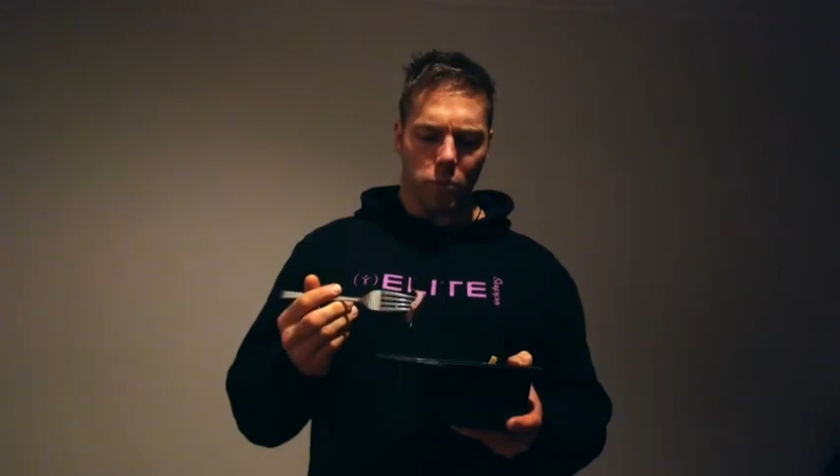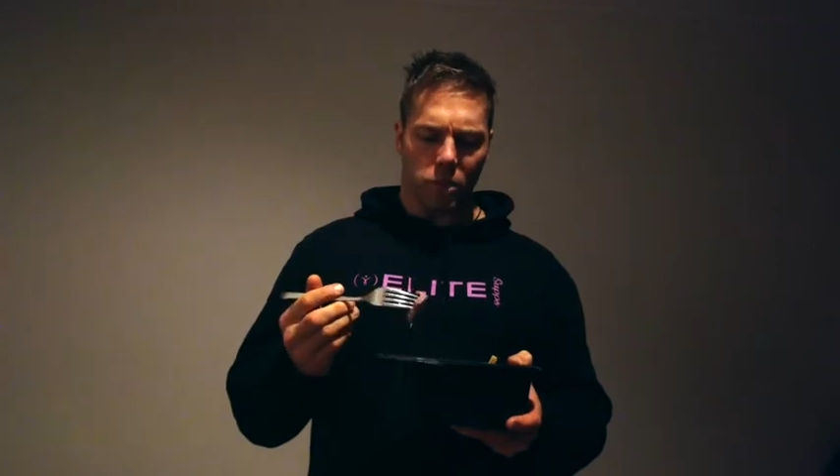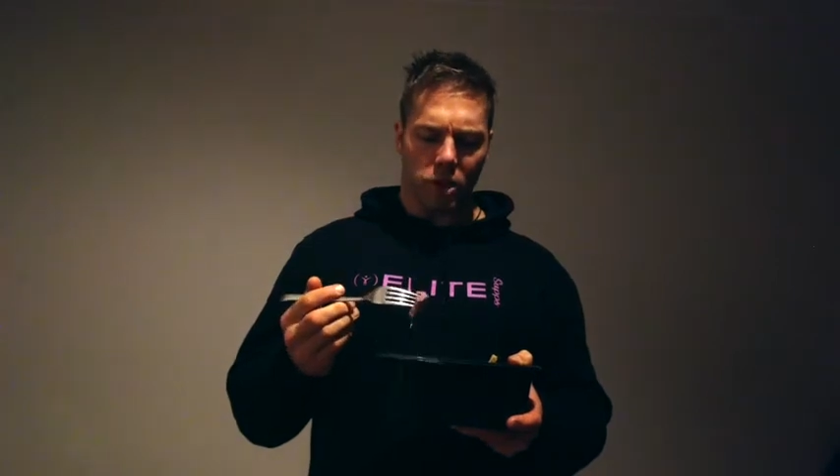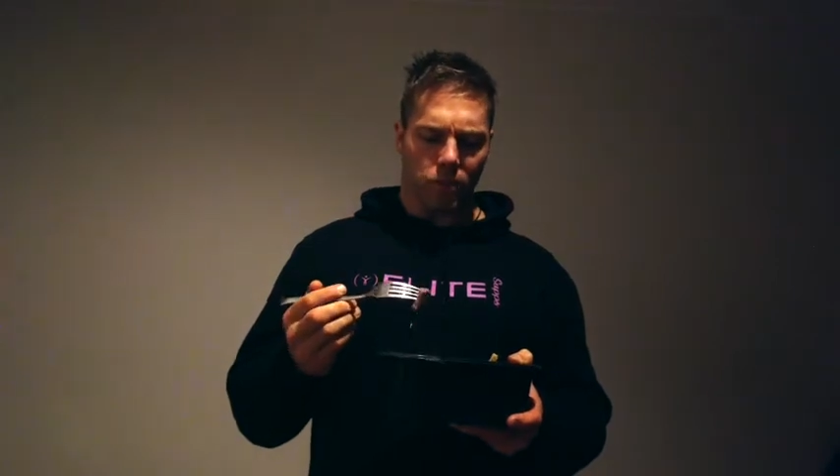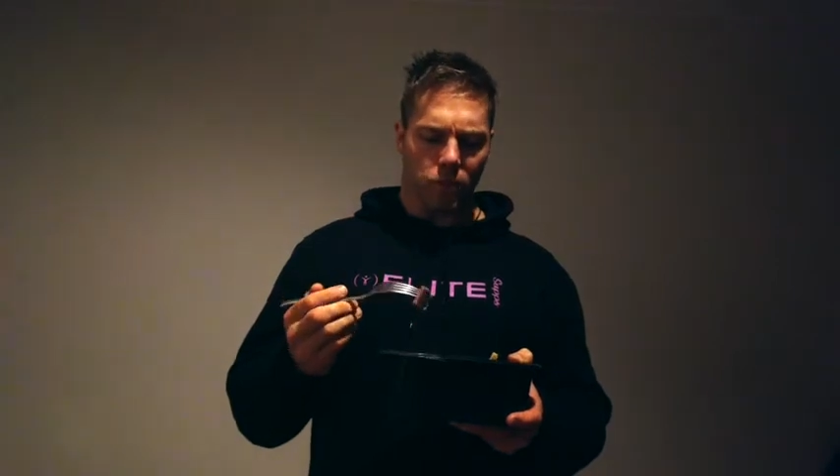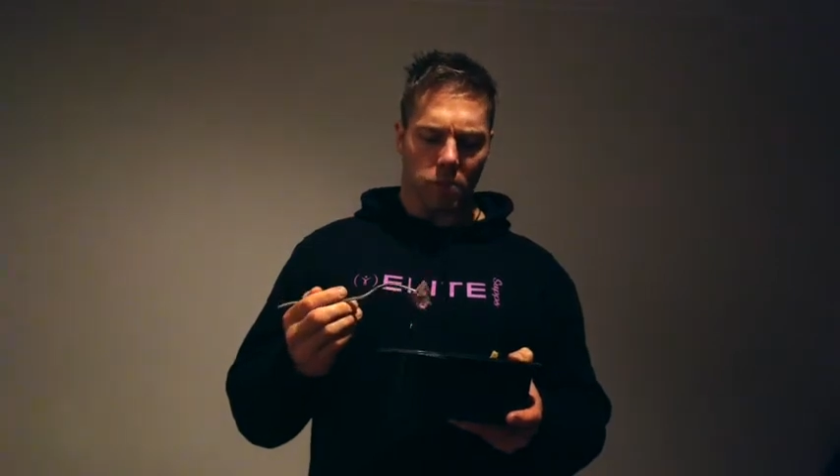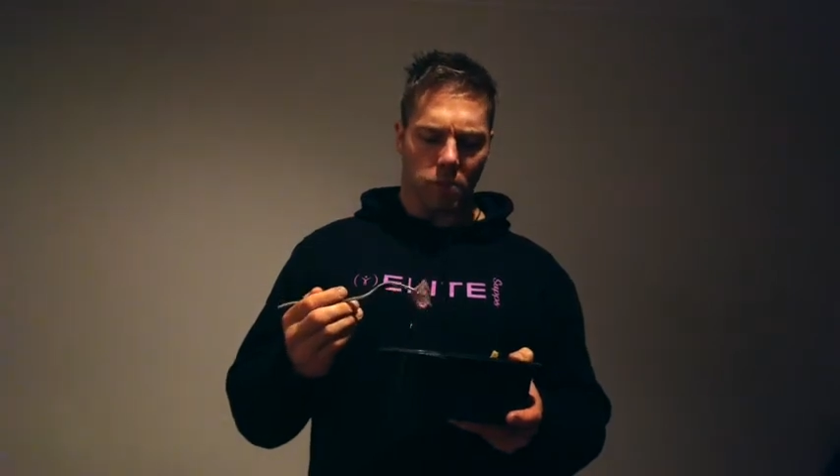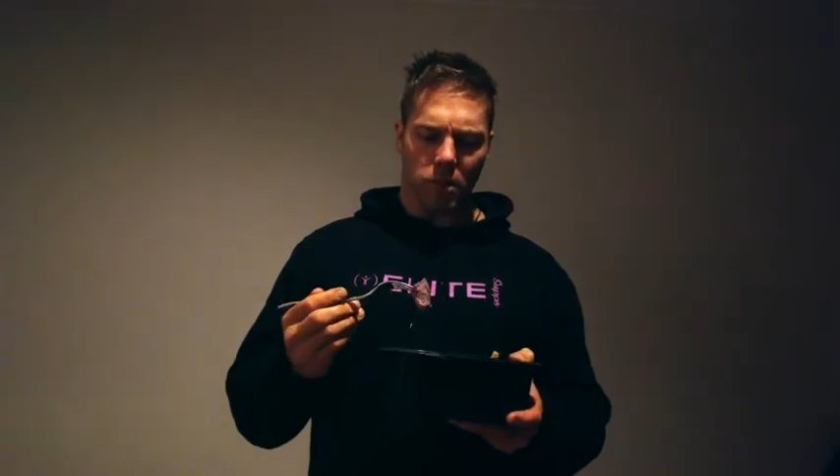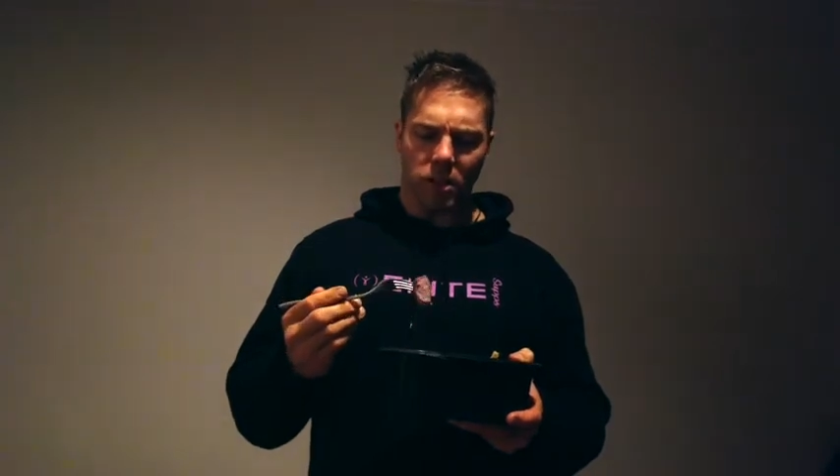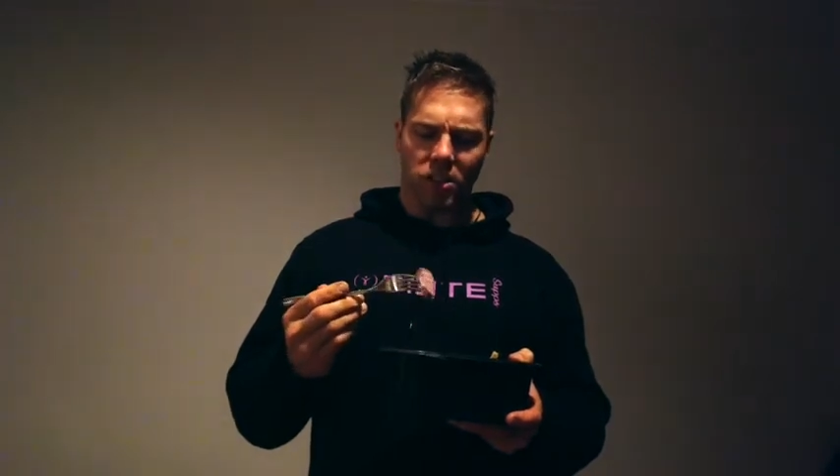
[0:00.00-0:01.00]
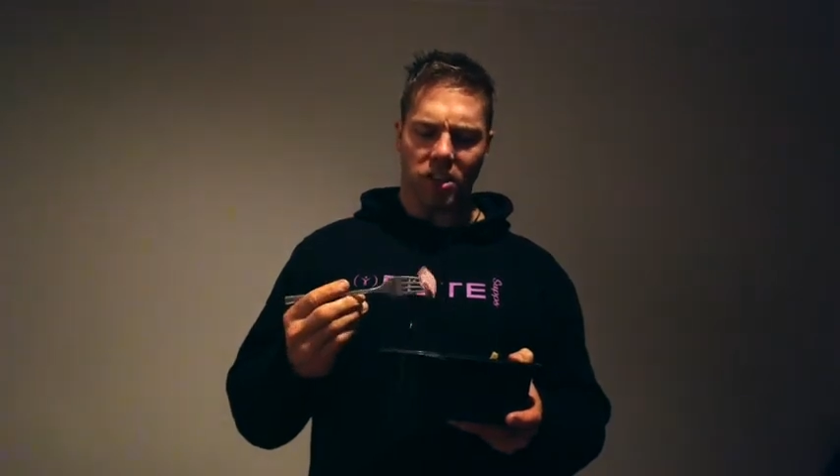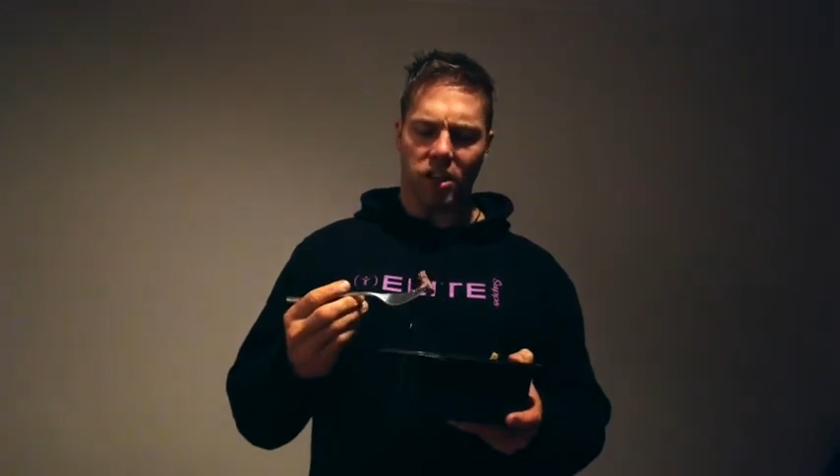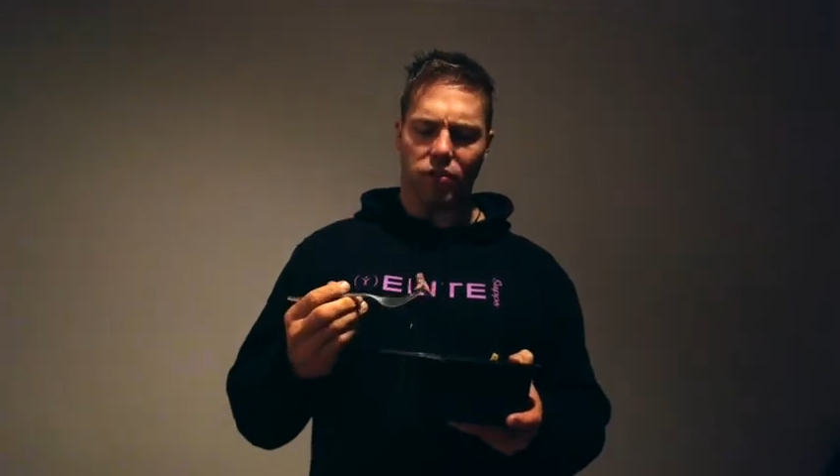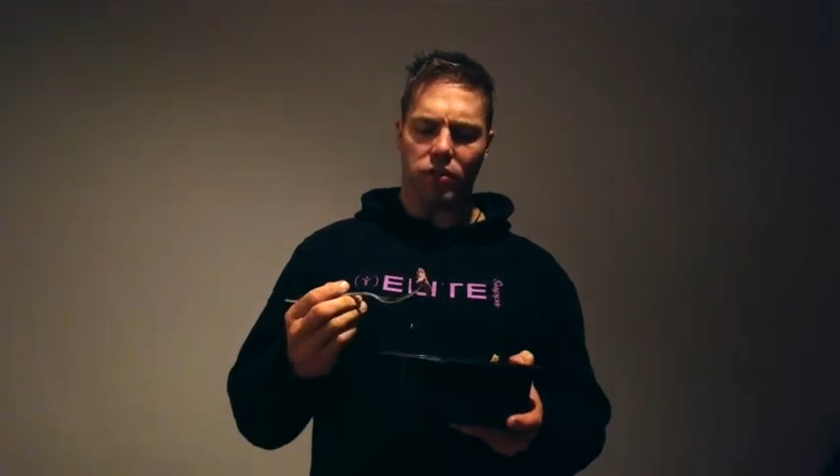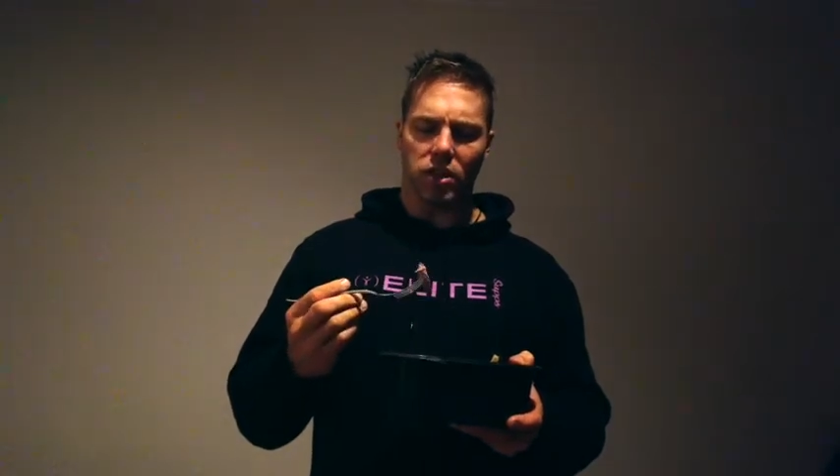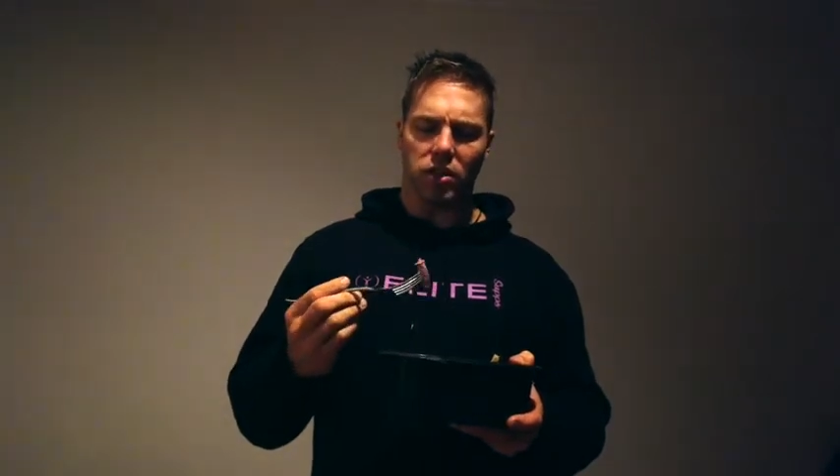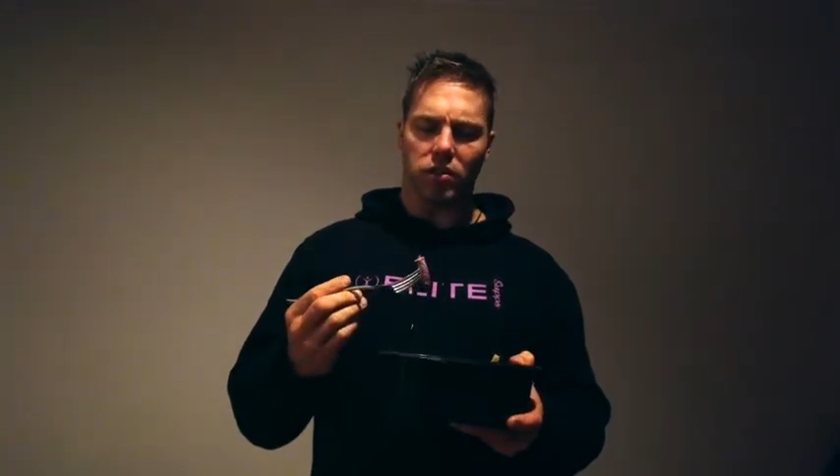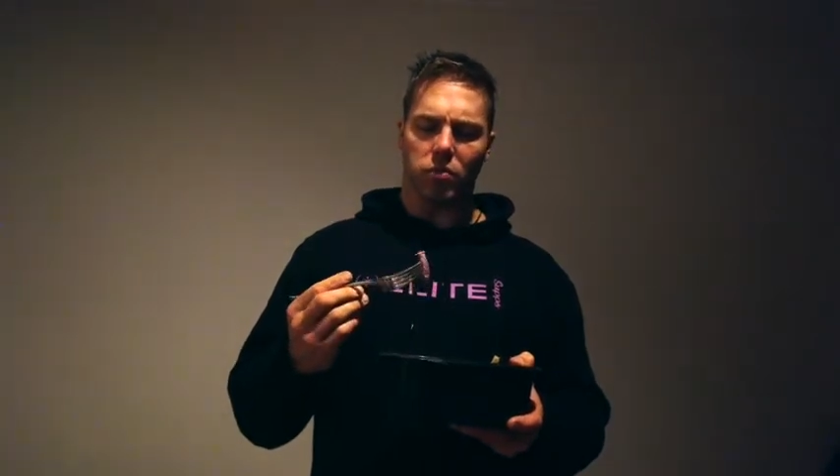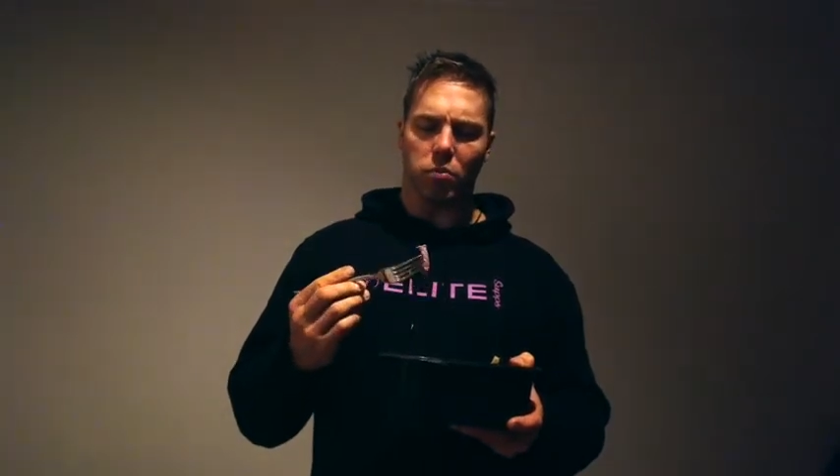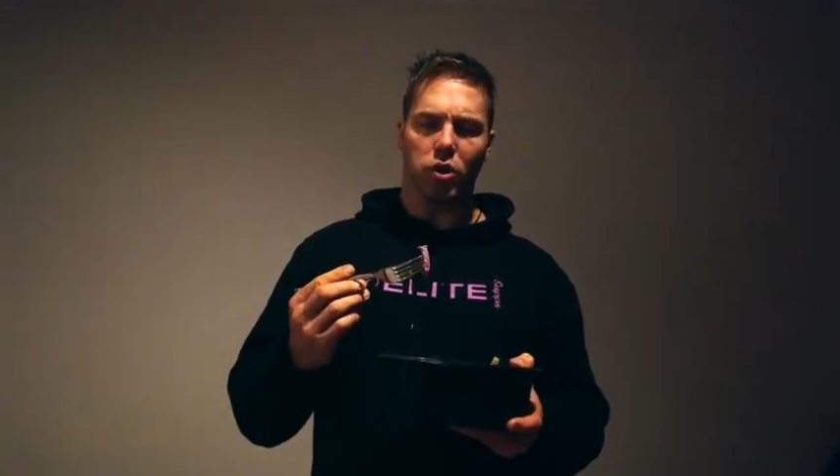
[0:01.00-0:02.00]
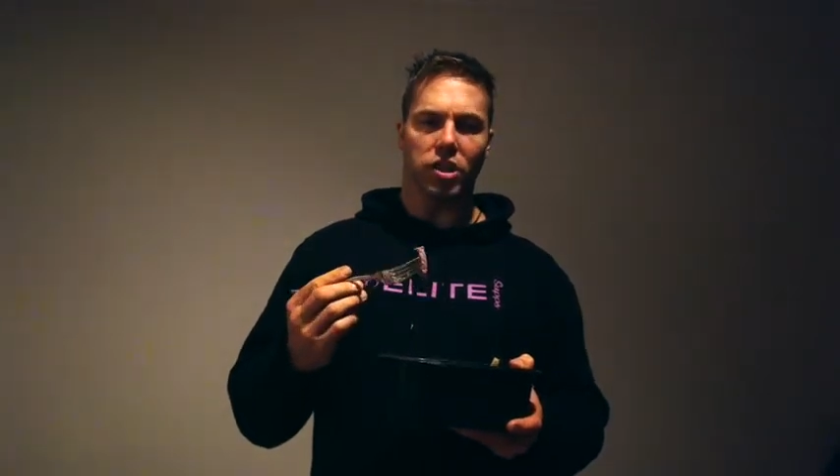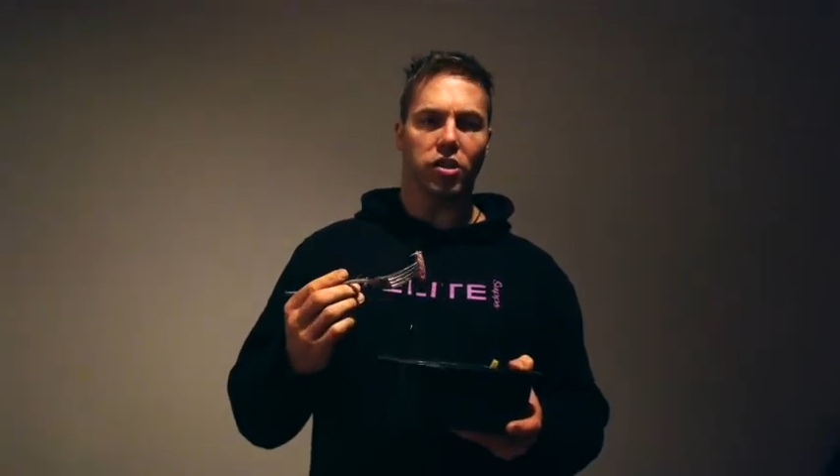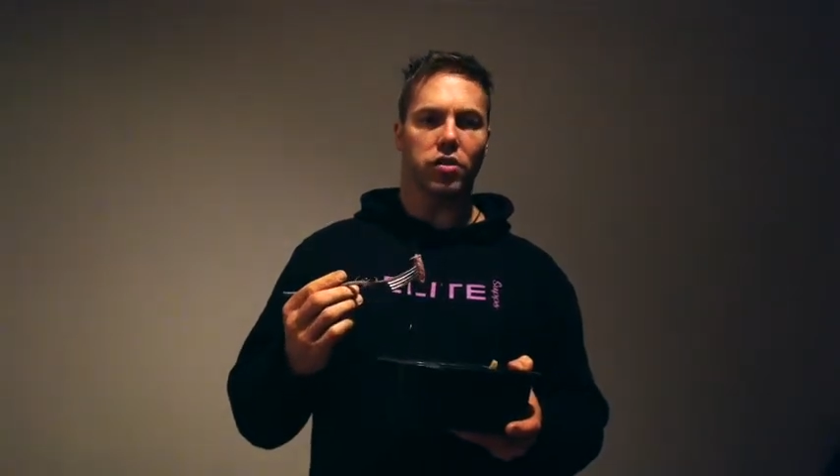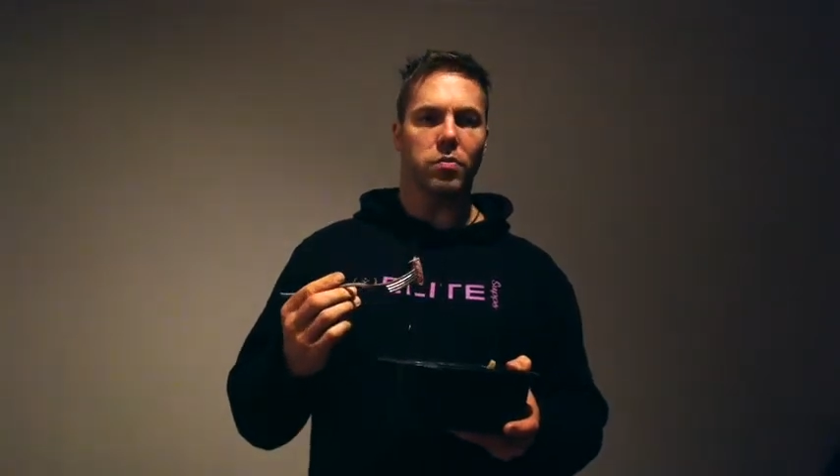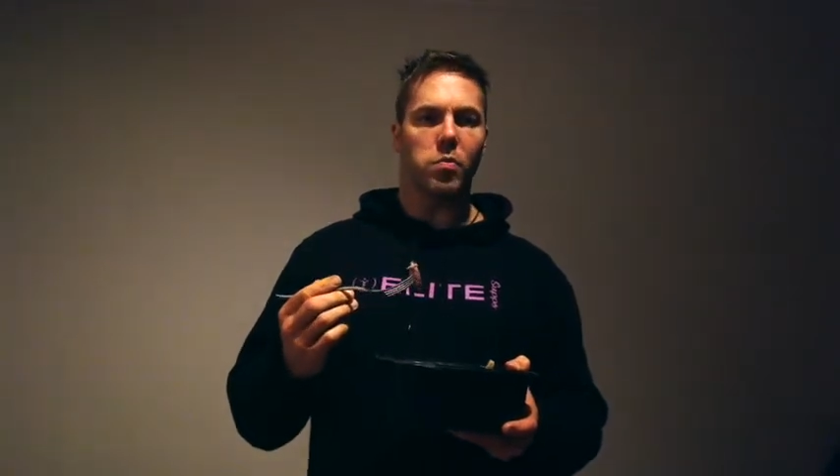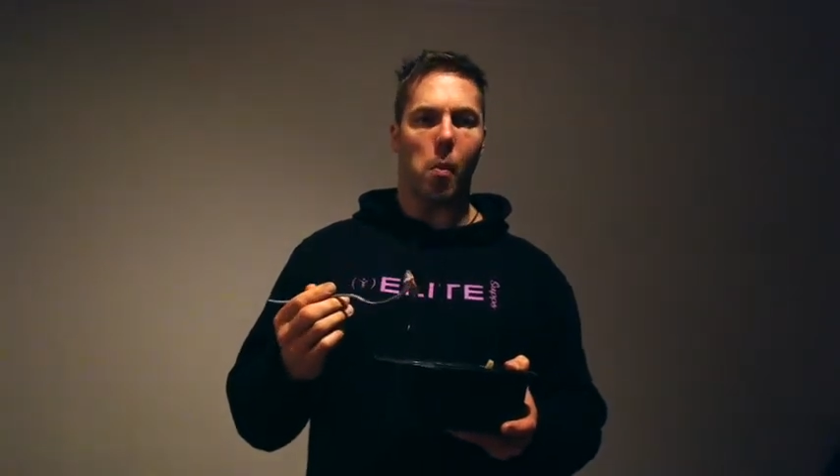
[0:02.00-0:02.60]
but the meat stays really moist.